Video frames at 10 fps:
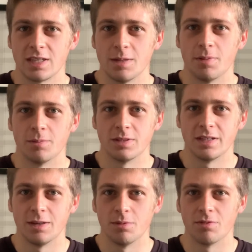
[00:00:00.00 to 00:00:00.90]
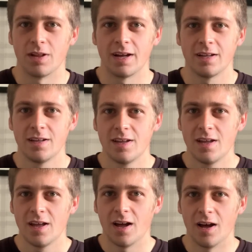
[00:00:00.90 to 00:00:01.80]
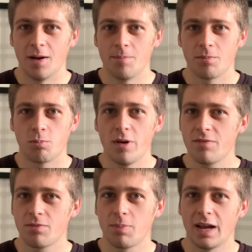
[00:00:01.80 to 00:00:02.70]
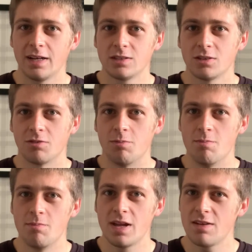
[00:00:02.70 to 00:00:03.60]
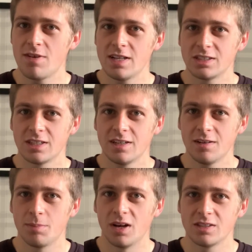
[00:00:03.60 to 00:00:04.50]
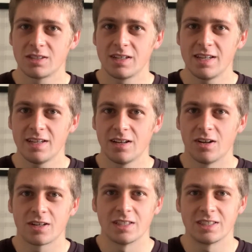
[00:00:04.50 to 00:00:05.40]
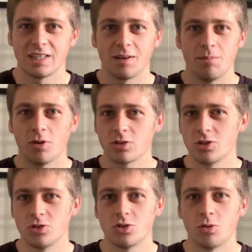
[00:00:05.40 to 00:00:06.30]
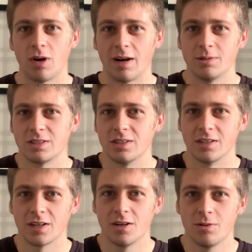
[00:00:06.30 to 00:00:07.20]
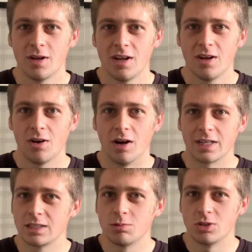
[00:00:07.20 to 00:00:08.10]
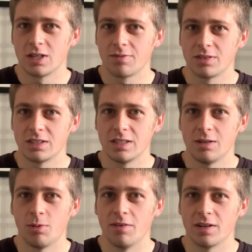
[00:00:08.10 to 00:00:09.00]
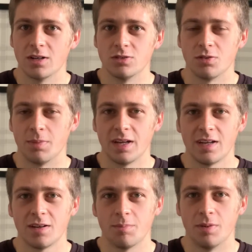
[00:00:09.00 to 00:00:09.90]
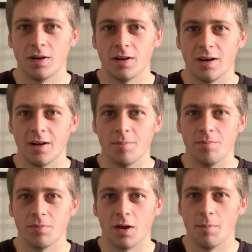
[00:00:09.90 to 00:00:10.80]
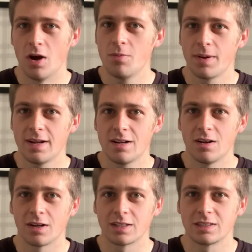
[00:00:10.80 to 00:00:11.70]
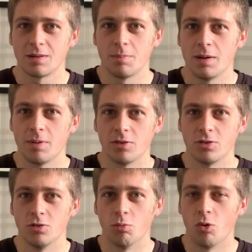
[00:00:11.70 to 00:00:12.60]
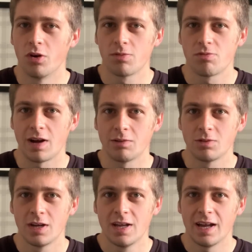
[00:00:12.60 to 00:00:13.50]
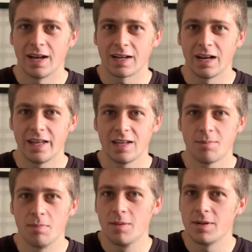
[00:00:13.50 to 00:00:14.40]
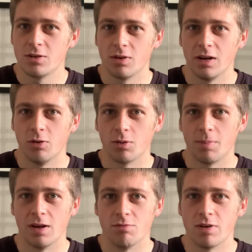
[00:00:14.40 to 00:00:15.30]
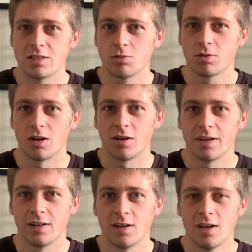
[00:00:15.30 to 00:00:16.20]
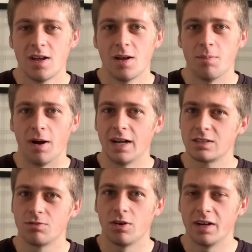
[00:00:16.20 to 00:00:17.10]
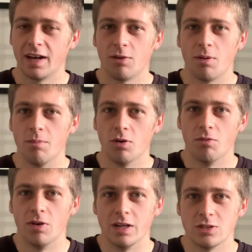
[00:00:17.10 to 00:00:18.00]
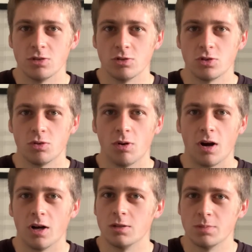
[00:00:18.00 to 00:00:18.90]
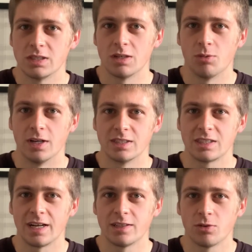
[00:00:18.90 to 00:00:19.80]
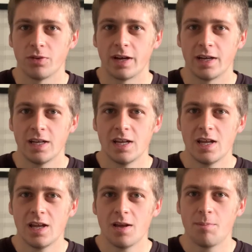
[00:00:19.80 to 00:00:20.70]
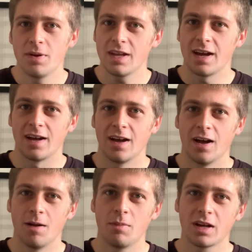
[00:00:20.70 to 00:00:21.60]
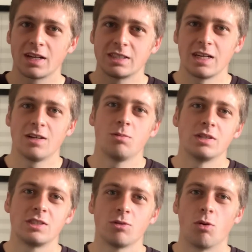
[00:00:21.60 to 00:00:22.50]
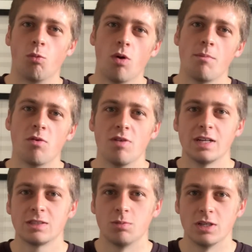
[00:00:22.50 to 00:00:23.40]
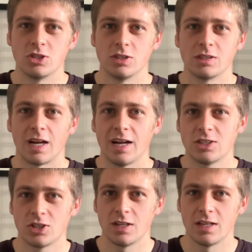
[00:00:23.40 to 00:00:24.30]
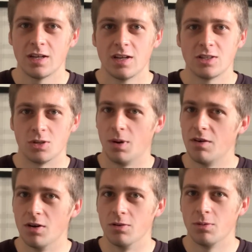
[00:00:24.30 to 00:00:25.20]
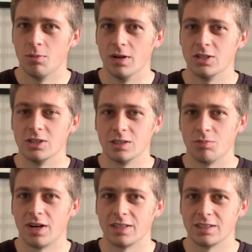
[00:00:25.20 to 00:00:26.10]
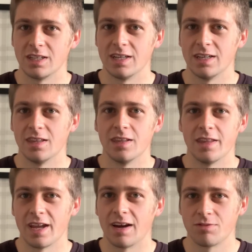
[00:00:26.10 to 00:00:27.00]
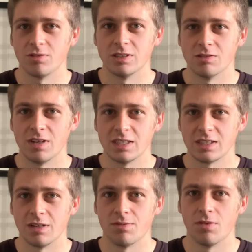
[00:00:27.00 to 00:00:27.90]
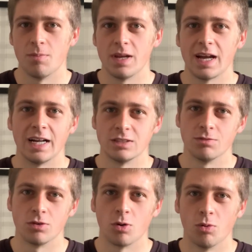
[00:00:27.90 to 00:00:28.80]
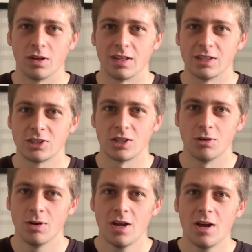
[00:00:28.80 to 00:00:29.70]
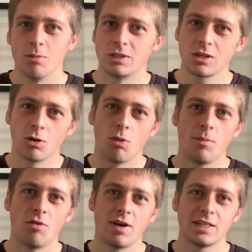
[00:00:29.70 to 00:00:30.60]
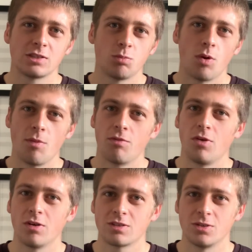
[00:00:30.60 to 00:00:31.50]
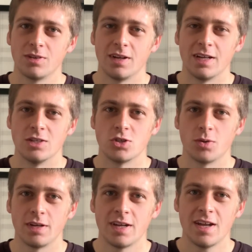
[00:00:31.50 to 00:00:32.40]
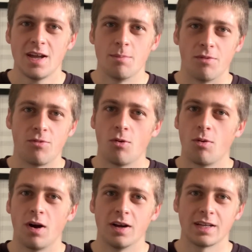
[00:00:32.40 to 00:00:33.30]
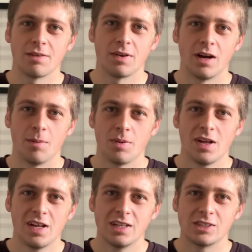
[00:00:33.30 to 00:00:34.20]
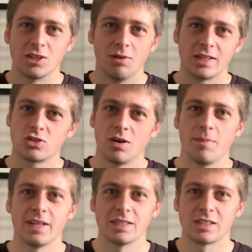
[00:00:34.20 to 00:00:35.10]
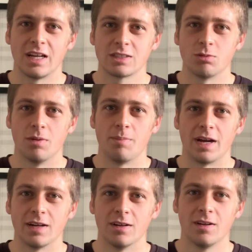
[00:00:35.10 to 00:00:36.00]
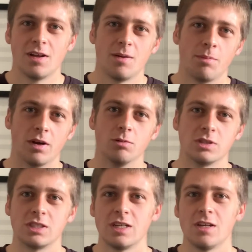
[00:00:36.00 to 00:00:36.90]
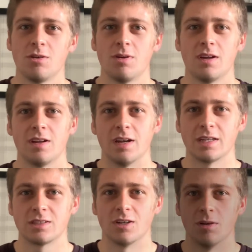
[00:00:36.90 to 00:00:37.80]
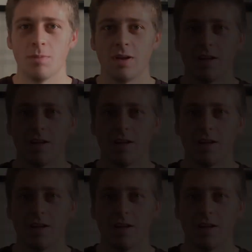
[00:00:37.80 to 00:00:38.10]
keep up to date with that. With plans of me racing personally, like I said, I'm not too sure how it's going to go. I guess we'll just have to see where it goes from here, but I'm hoping, like I said, maybe I'll do the one-off round at Clay, maybe do a little bit of rental karting, but as of right now, I'm not really too sure 100% where I stand on that. But yeah, like I said, we've still got one more race, which is actually tomorrow, which is the practice day, and the day after is the race day for me as of recording this. So we've still got one more race, one more vlog to enjoy before I give it up, so let's try and make this last one a banger. But I will see you next time.